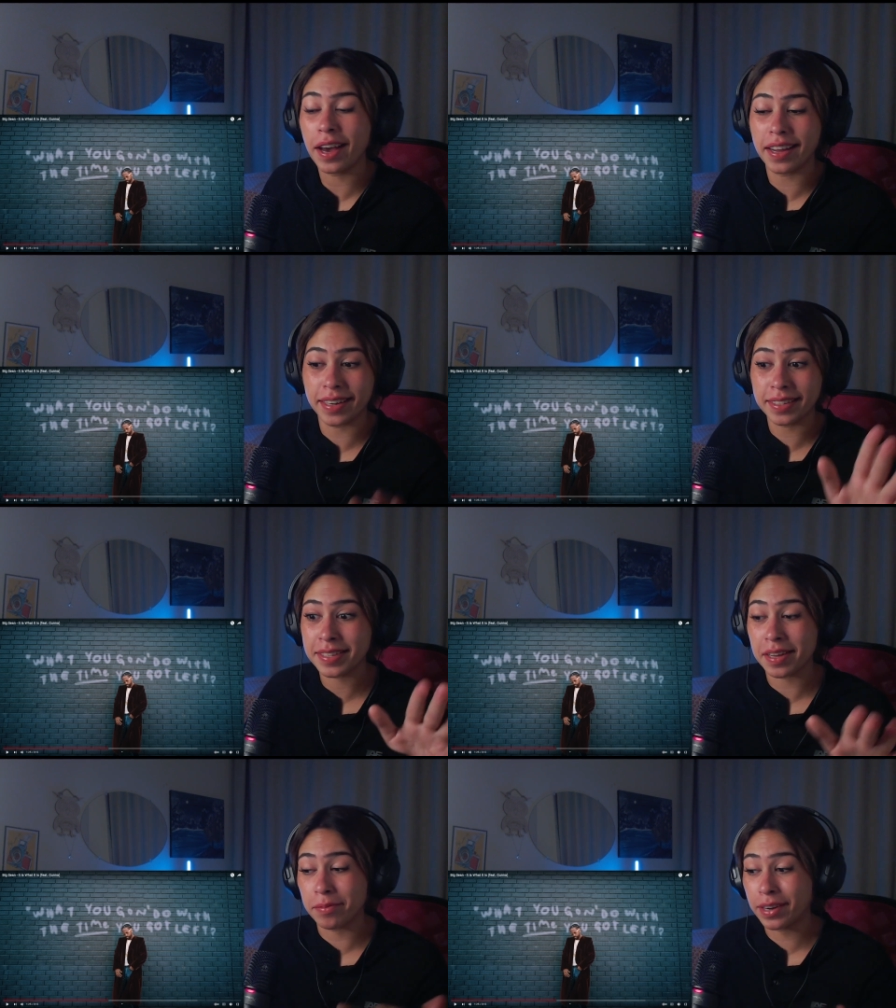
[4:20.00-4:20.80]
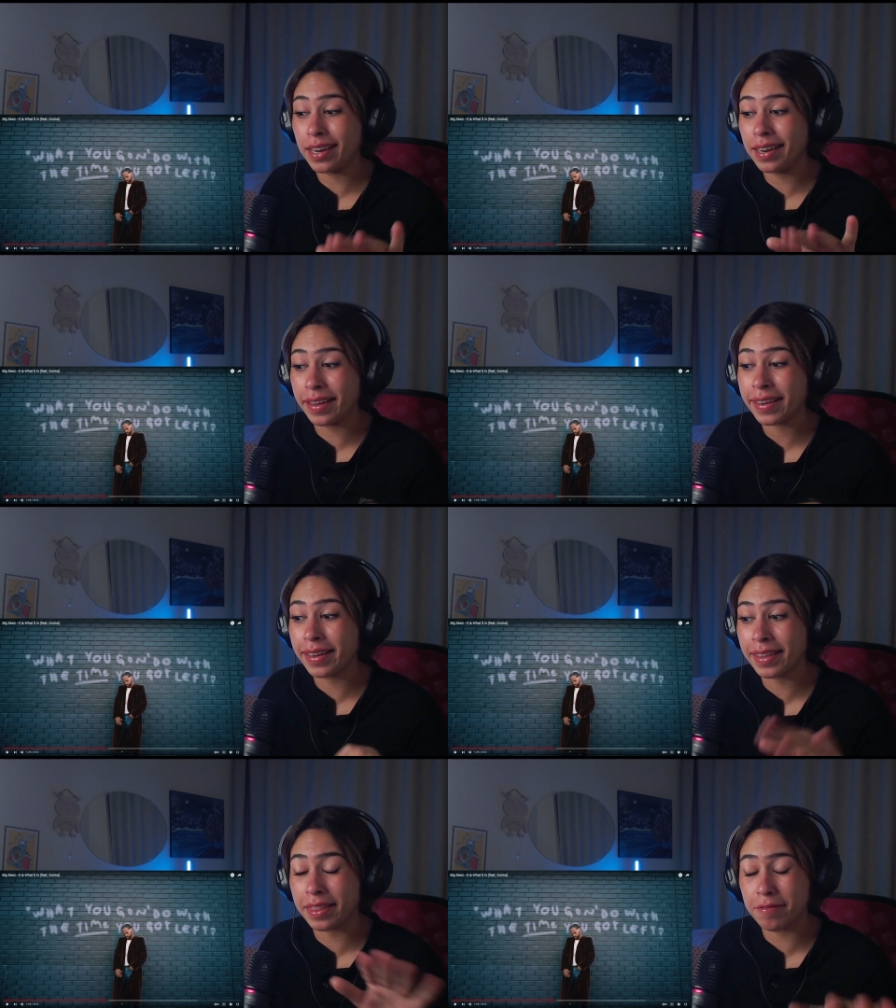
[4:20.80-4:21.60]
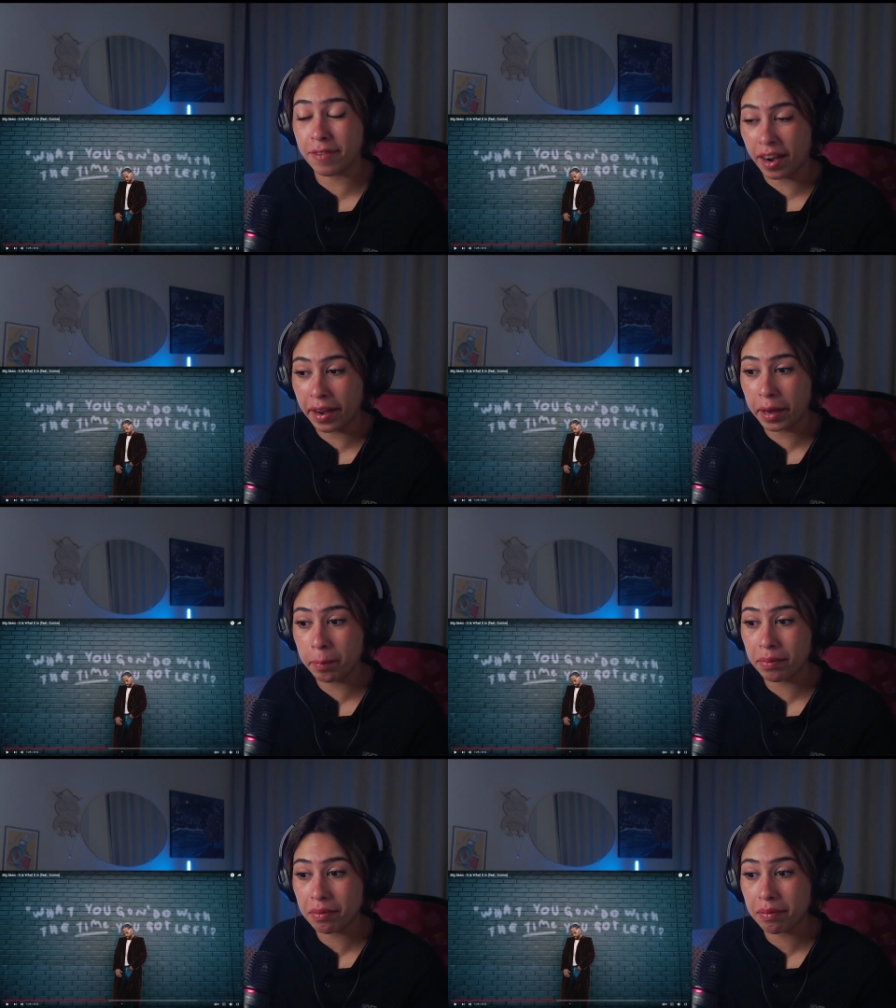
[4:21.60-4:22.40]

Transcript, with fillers: honest, I'm really liking the vibe.